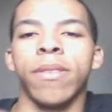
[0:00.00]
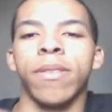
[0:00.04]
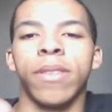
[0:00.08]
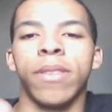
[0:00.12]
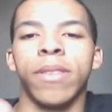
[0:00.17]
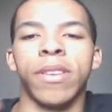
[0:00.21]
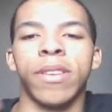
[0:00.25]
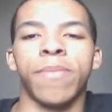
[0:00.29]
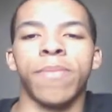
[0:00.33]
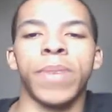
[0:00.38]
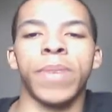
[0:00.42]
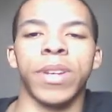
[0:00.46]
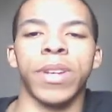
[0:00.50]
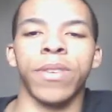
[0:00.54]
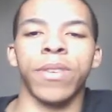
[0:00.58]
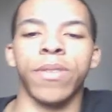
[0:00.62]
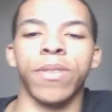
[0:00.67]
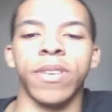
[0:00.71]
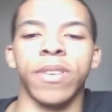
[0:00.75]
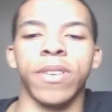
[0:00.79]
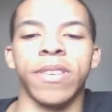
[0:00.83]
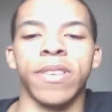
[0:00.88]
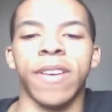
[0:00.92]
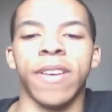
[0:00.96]
this picture
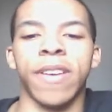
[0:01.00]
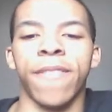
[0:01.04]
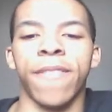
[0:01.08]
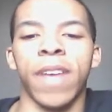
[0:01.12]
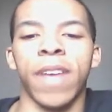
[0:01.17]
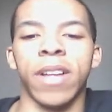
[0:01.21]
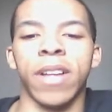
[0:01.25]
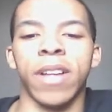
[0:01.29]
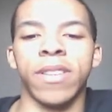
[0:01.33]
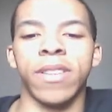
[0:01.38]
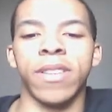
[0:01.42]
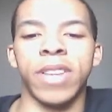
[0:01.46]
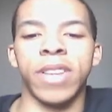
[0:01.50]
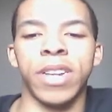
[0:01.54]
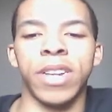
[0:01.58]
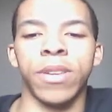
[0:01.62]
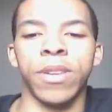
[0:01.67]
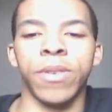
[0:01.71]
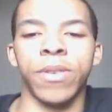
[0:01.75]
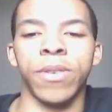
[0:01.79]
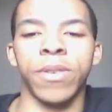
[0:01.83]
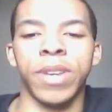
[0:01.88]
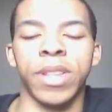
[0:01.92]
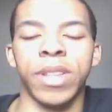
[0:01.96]
does have
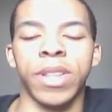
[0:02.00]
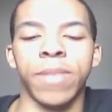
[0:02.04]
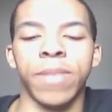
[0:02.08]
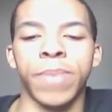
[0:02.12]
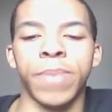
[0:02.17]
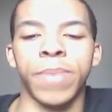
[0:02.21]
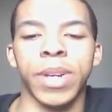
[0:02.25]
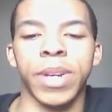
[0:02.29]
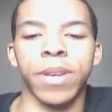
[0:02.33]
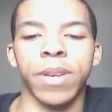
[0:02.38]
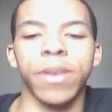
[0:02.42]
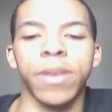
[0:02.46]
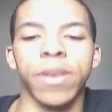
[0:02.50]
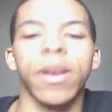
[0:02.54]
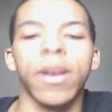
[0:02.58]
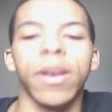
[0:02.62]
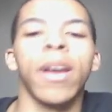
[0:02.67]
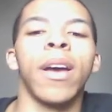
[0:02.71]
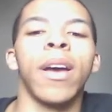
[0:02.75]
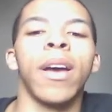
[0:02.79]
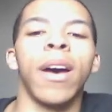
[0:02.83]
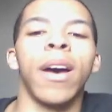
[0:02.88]
Valentino in the picture.